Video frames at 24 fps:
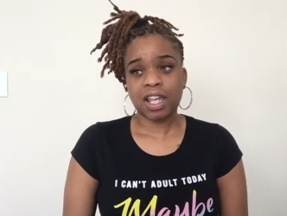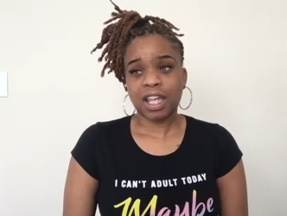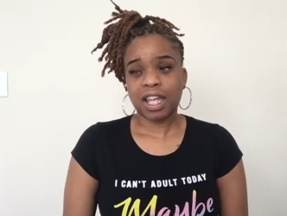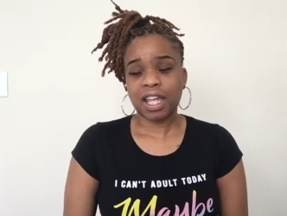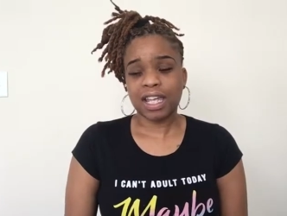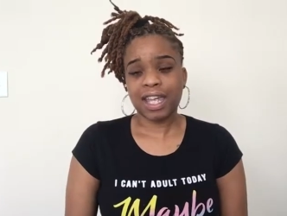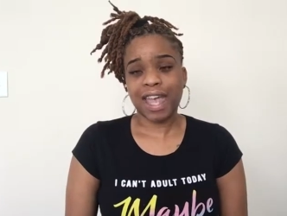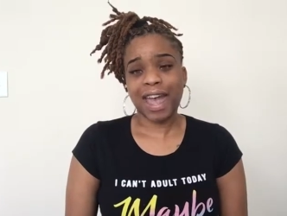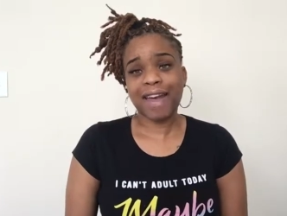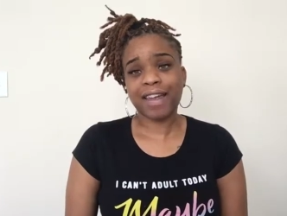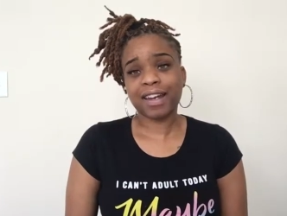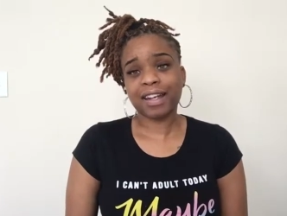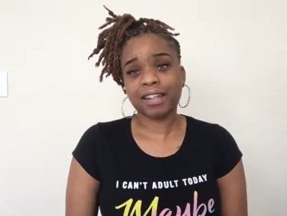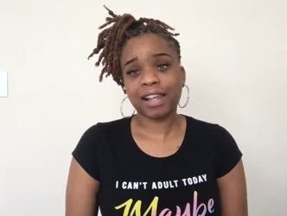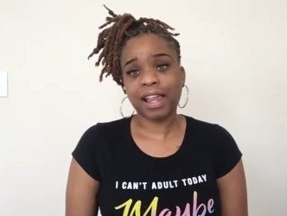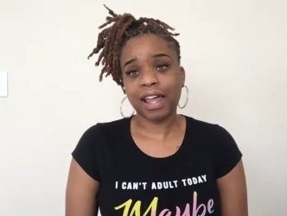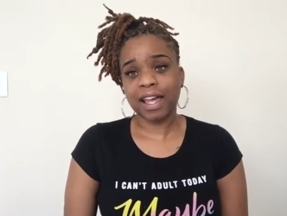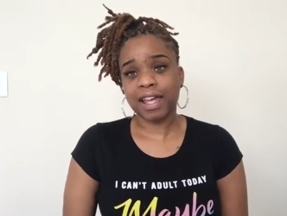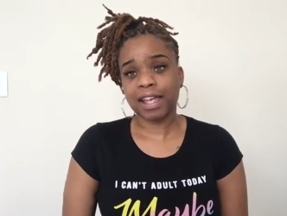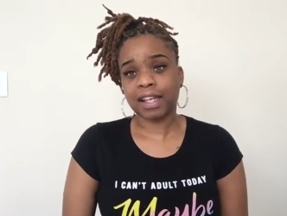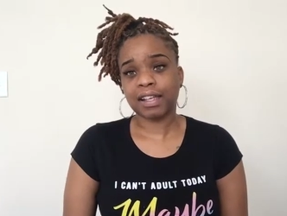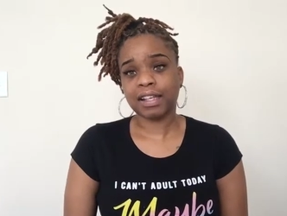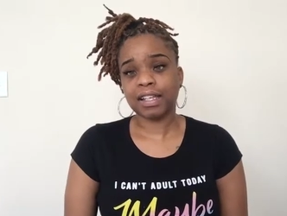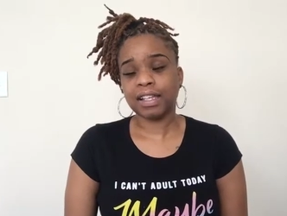and kind of
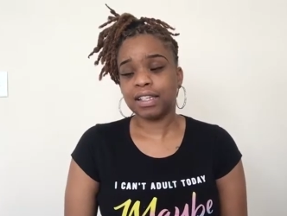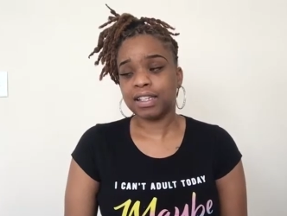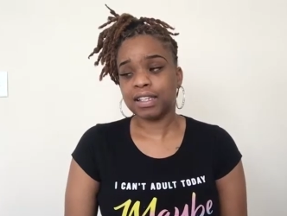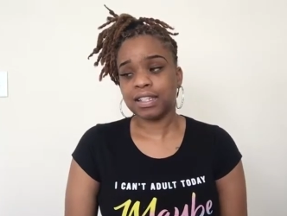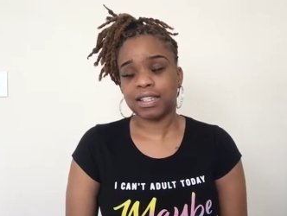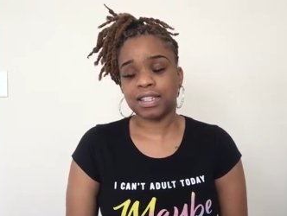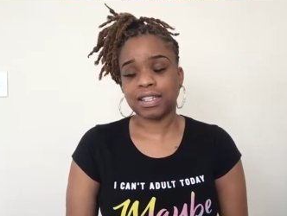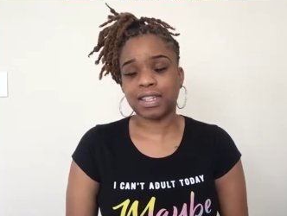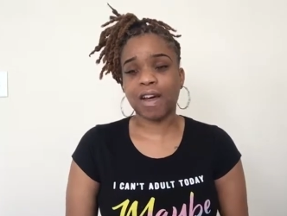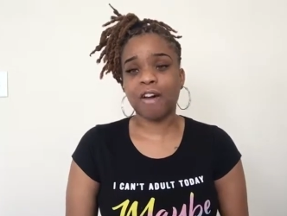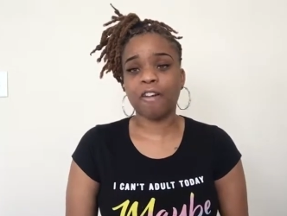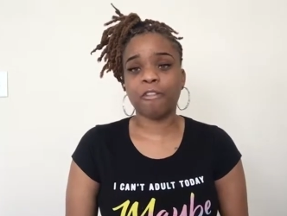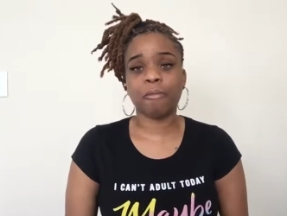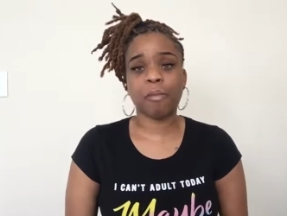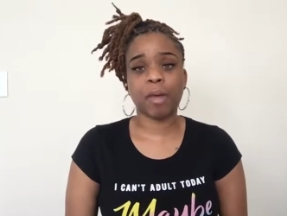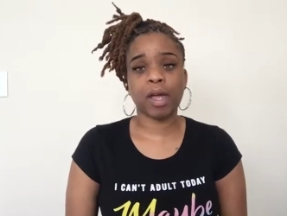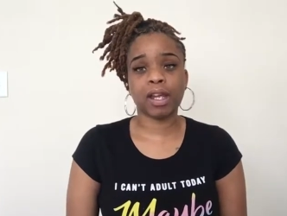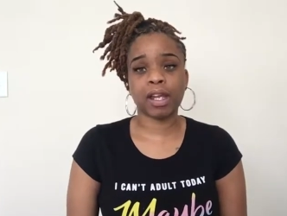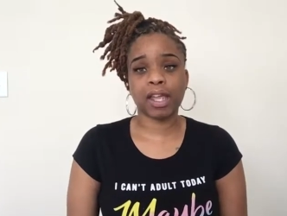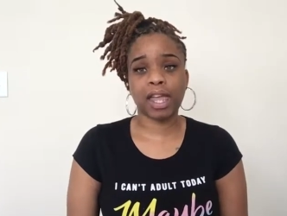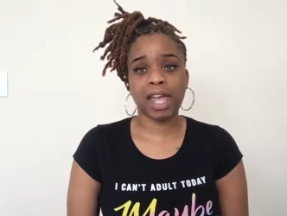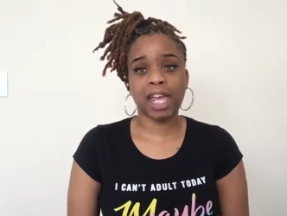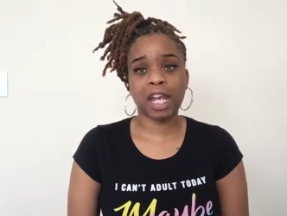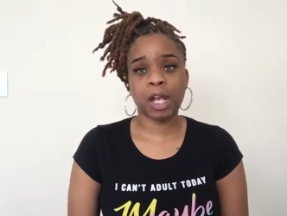like
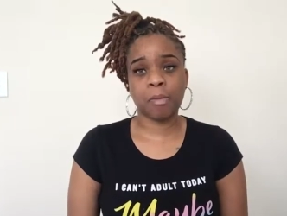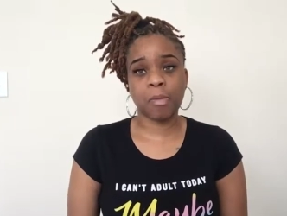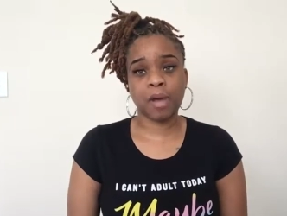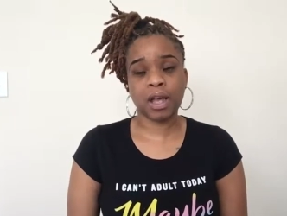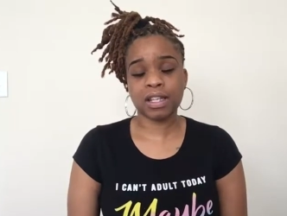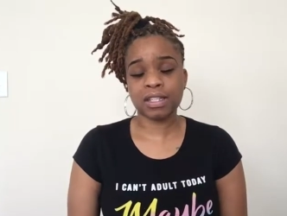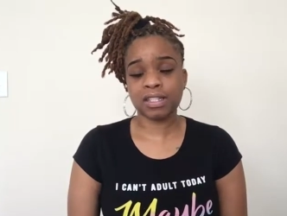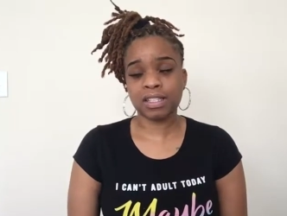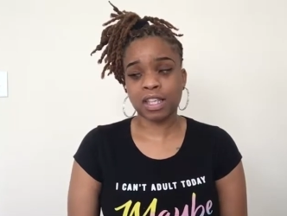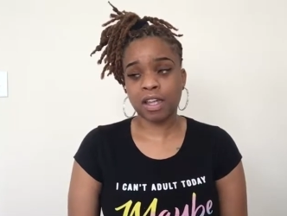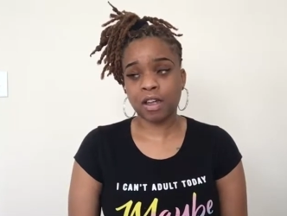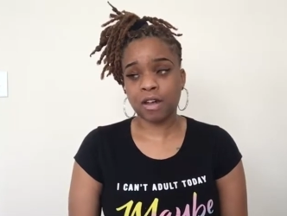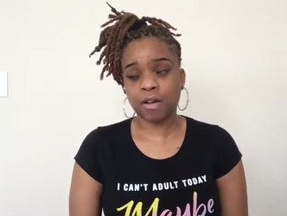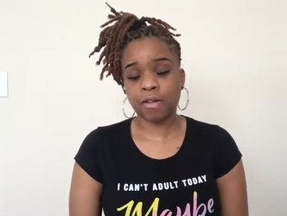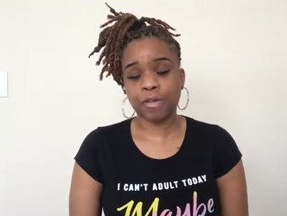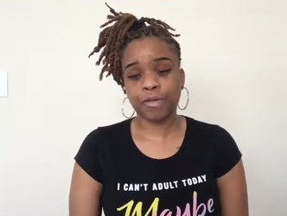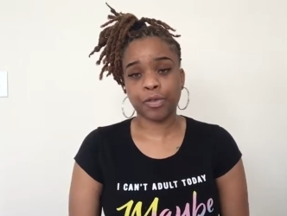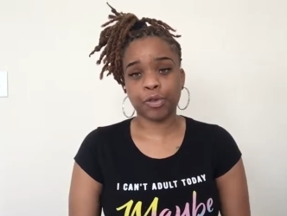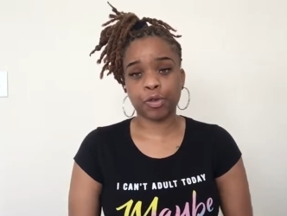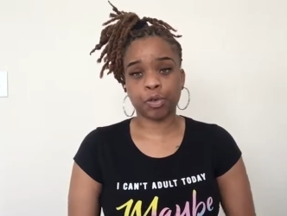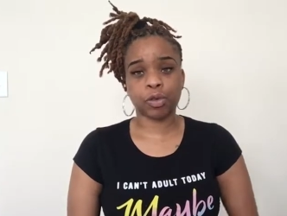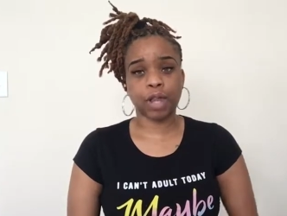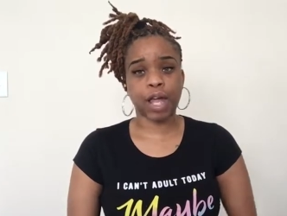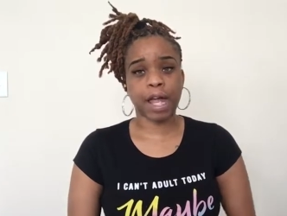self-medicated
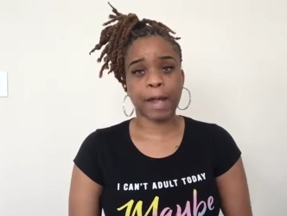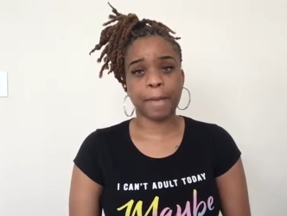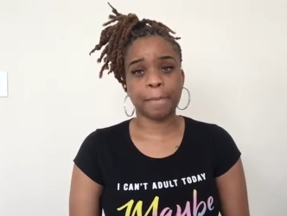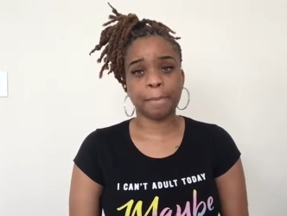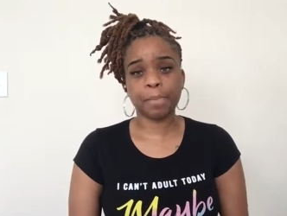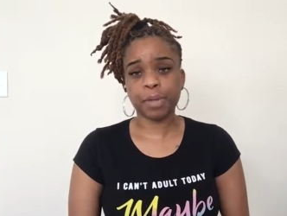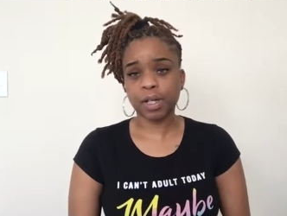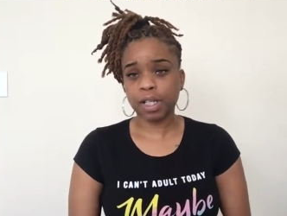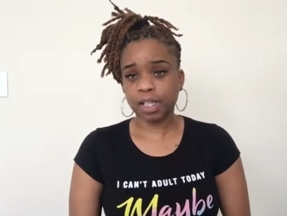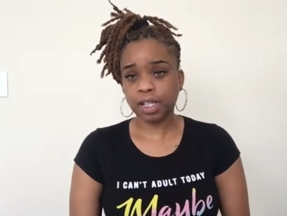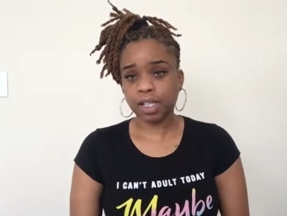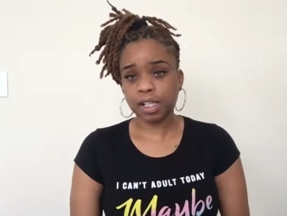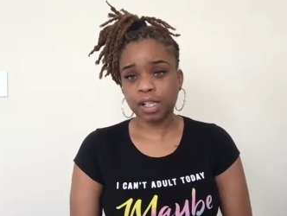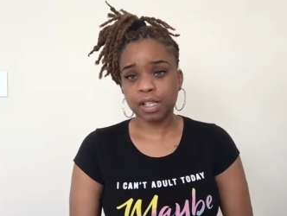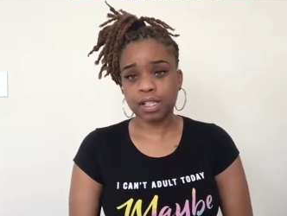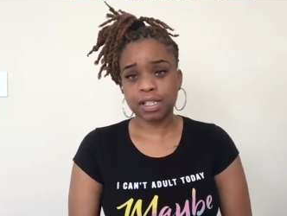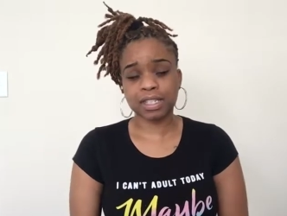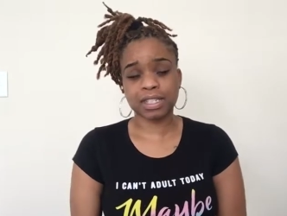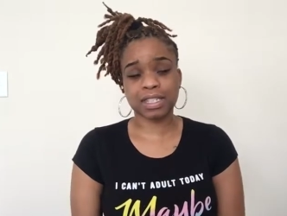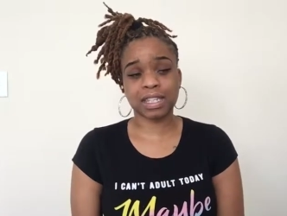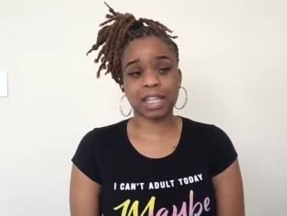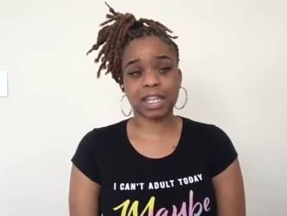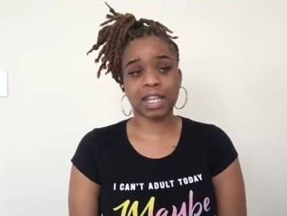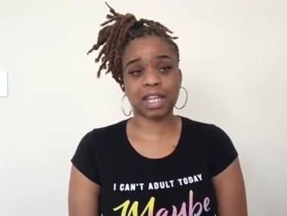myself through like
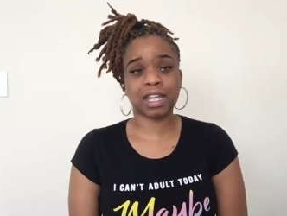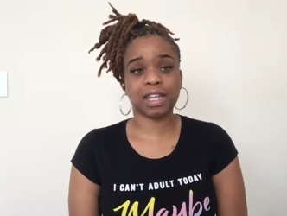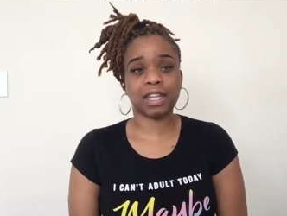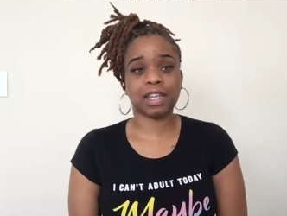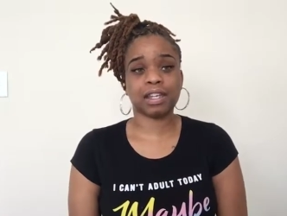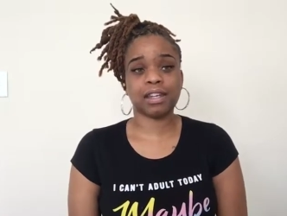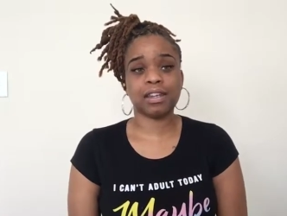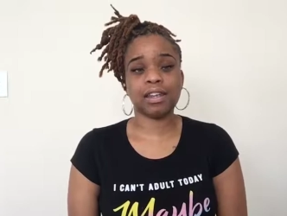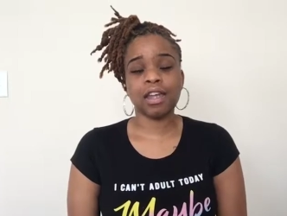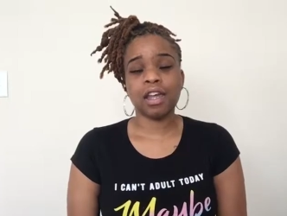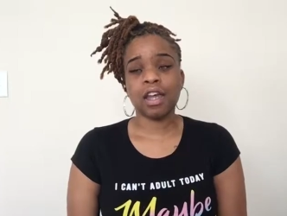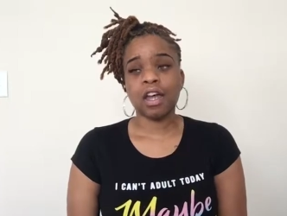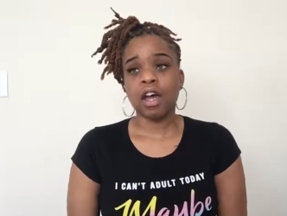books and